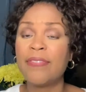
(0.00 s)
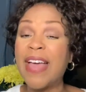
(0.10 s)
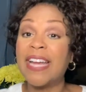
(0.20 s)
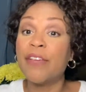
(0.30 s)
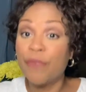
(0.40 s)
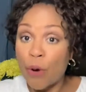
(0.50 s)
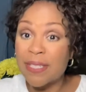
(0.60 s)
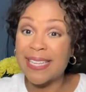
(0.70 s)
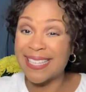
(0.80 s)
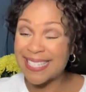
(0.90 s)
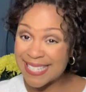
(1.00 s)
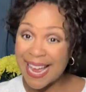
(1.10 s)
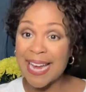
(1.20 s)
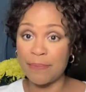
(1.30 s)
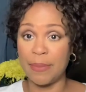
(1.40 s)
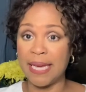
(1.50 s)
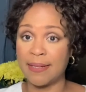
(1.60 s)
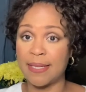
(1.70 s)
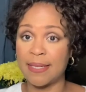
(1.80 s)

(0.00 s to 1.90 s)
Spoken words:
that evokes excitement